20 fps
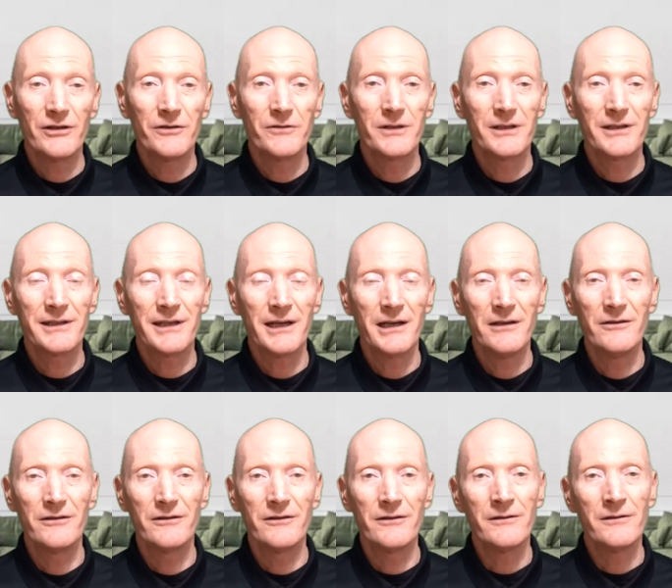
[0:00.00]
you and
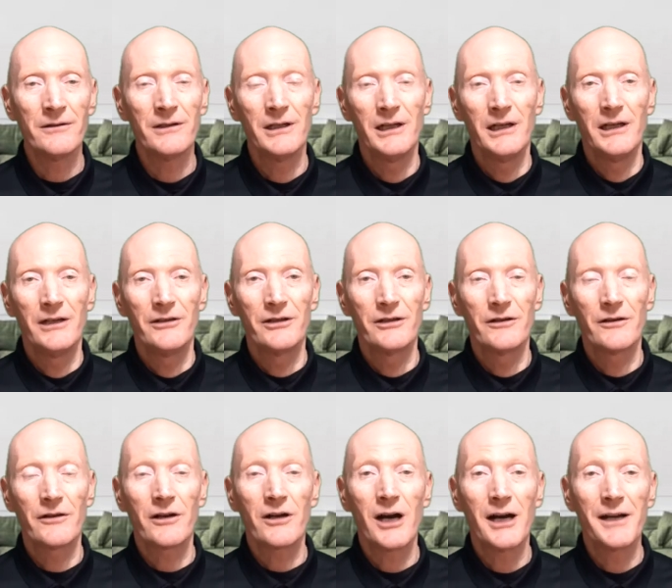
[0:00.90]
tell you,
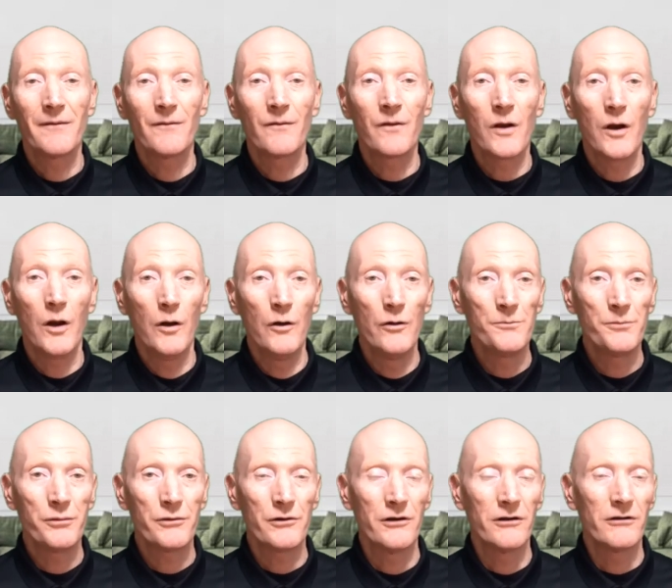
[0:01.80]
the kind of
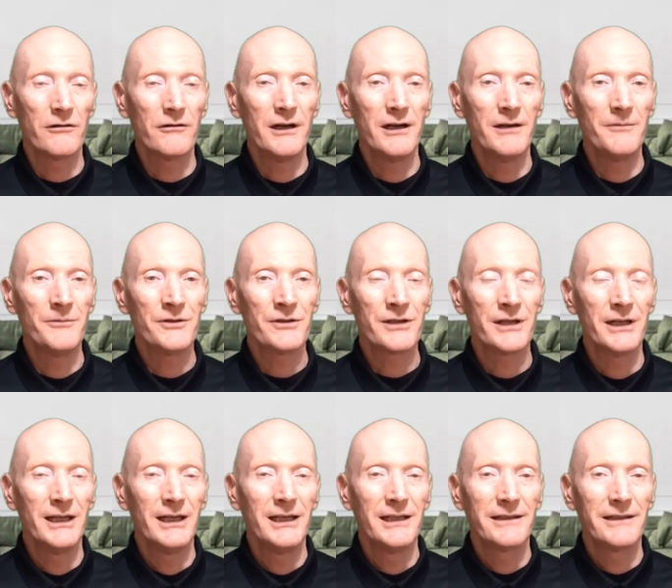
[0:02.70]
loan programs